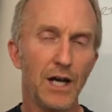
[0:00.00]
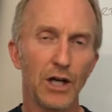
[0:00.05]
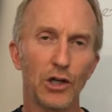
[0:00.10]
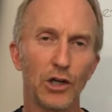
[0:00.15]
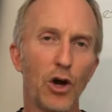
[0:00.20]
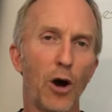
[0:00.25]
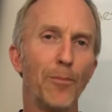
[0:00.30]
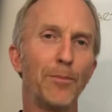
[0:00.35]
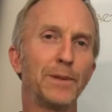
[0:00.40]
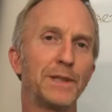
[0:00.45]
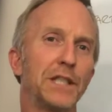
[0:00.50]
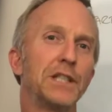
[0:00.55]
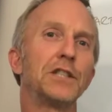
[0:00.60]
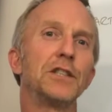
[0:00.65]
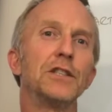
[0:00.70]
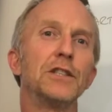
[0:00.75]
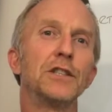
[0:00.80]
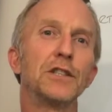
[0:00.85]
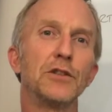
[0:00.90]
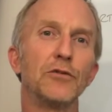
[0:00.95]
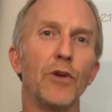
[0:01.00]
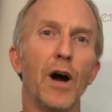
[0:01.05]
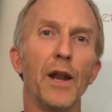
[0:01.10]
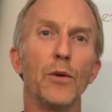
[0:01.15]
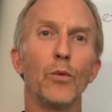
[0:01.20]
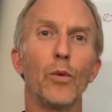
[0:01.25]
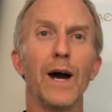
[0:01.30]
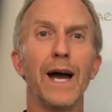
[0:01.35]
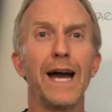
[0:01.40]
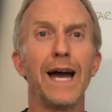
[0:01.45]
competition to
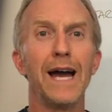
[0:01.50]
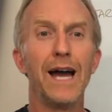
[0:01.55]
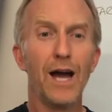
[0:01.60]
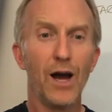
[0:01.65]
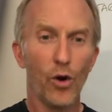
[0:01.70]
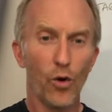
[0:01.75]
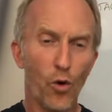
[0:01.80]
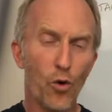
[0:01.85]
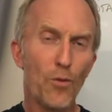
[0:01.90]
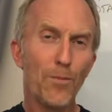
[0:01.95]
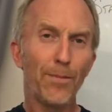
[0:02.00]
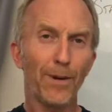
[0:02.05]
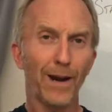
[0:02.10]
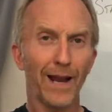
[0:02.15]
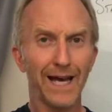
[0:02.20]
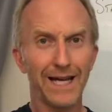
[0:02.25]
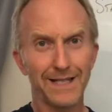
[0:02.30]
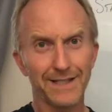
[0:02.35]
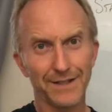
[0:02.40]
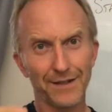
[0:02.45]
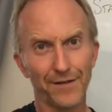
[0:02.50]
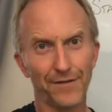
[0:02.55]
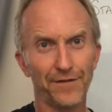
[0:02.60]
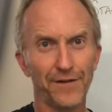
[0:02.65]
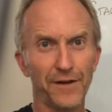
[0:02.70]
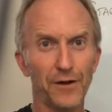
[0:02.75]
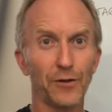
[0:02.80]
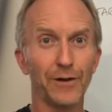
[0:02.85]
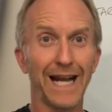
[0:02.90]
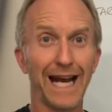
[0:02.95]
run where all players in the
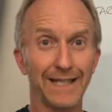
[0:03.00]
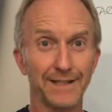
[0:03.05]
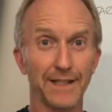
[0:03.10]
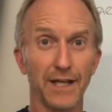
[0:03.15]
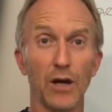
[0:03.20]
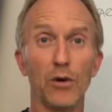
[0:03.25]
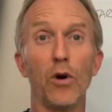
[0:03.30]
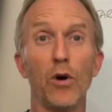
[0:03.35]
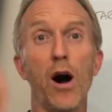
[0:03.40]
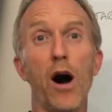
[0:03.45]
field had to go,